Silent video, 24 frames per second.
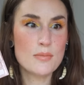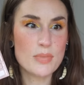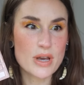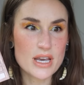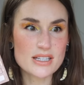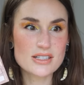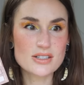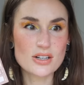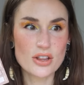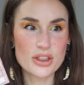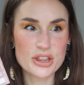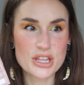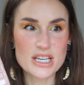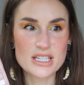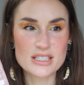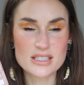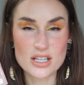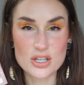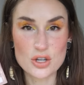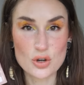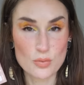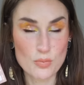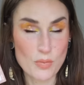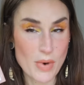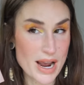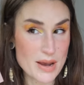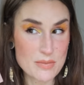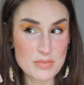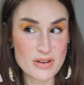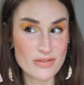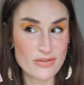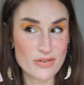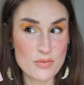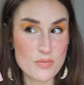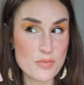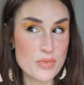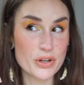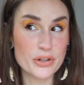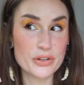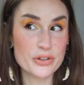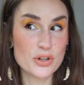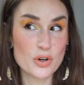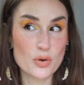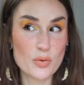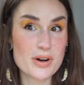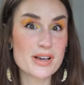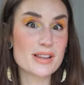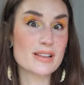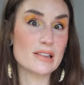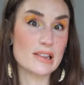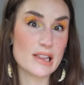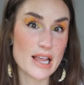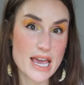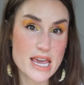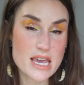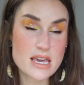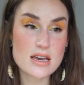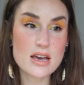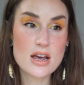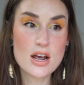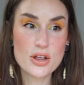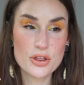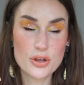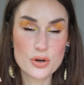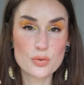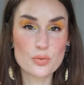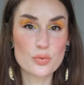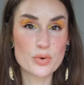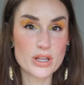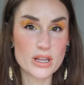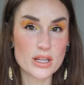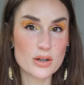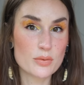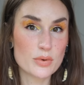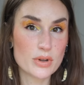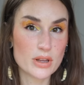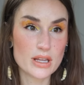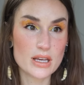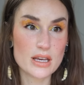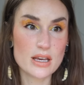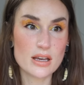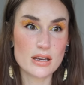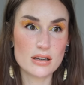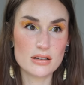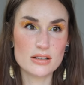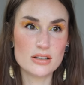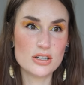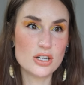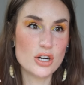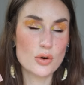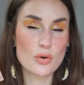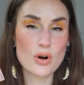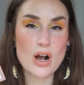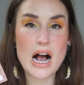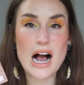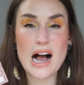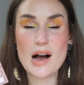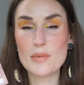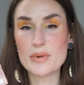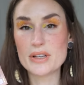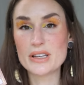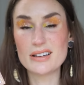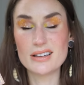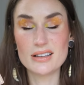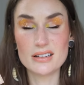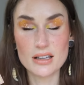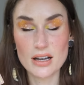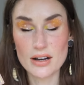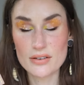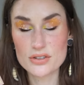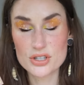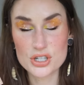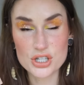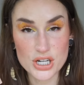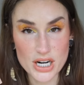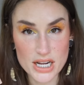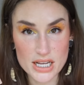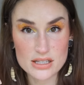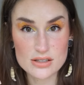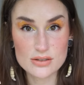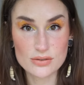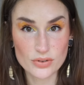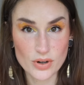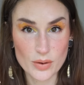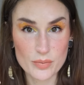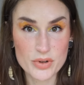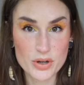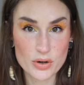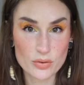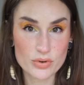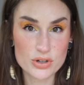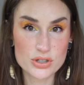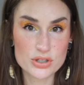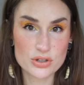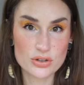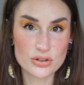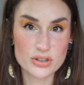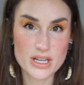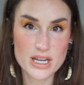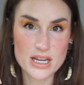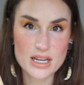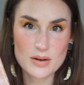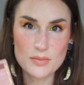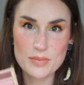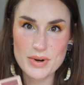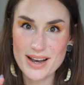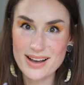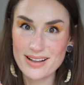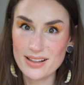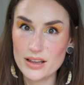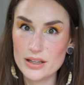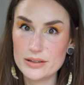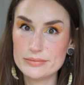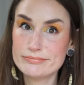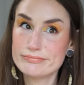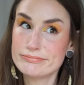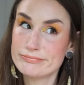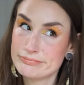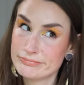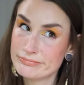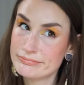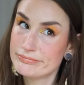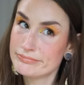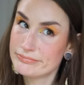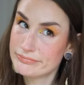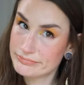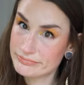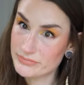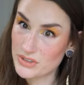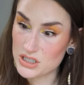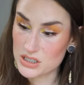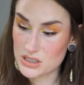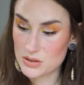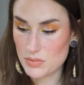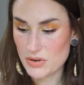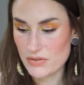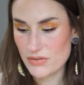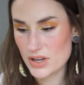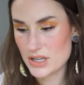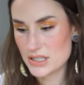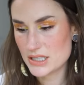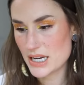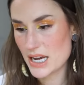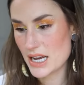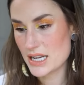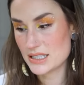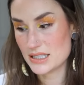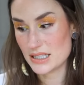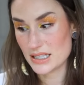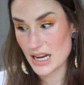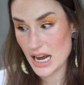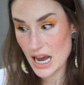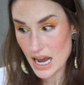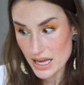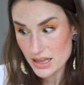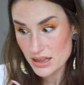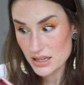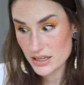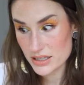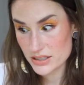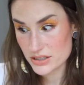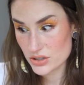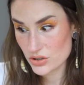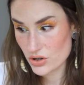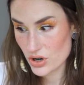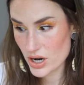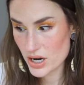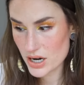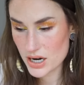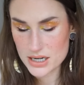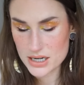based on things that you might be familiar with like the really really you know commonly loved shades from the original Naked palette this could be fantastic. I think it's a great